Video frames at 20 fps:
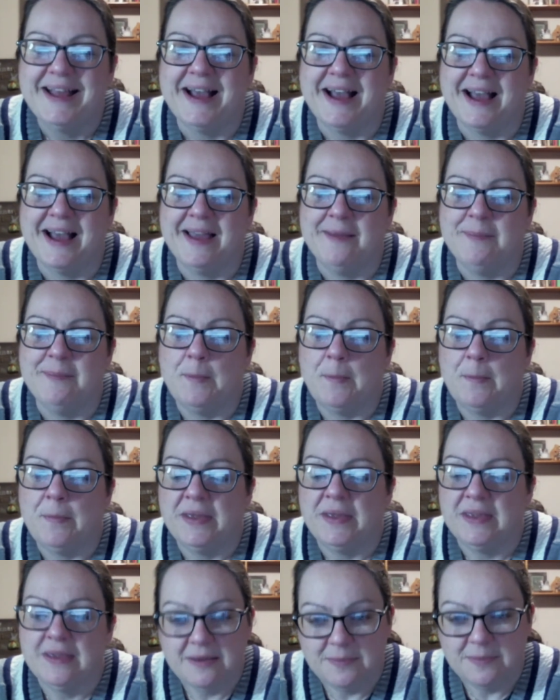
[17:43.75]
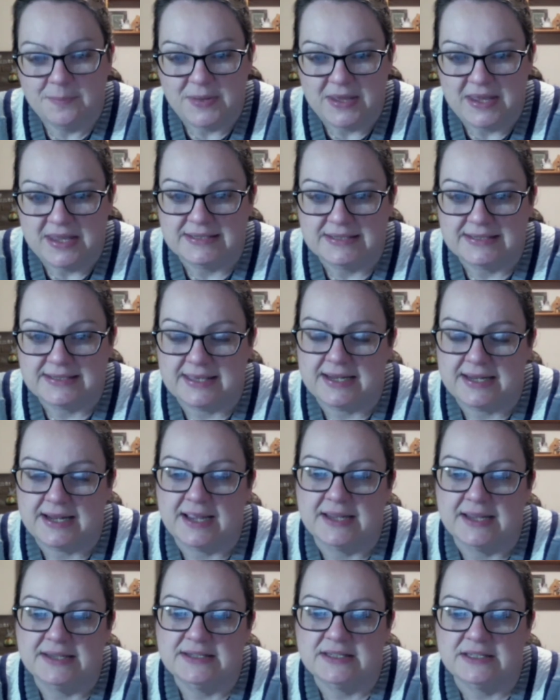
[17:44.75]
I'm picking a piece that
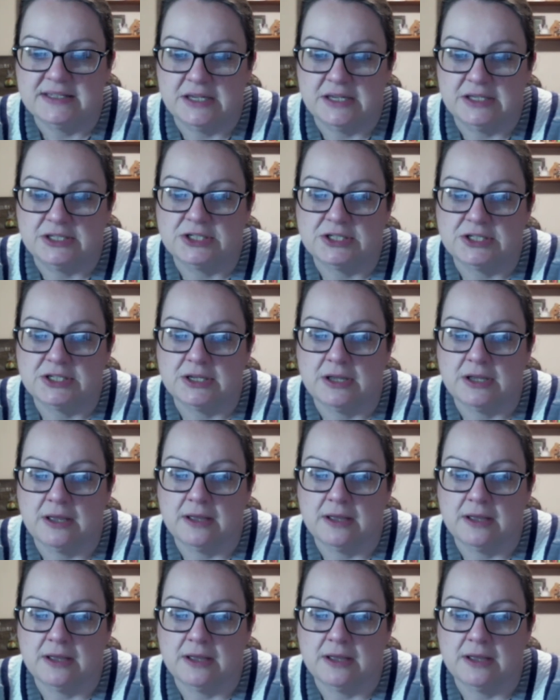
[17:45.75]
I stitched